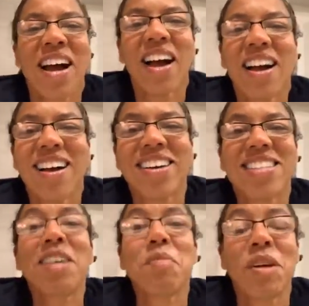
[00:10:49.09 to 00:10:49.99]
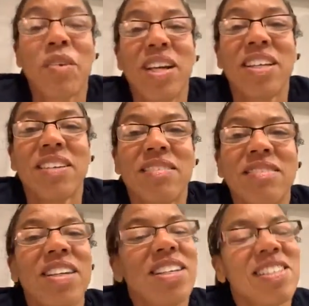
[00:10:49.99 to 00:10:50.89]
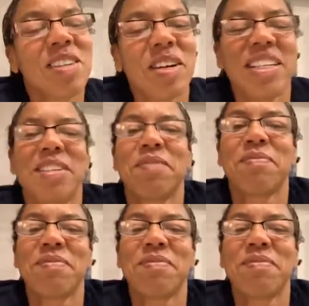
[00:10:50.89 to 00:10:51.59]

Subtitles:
It's going to be a great year. It is a great year.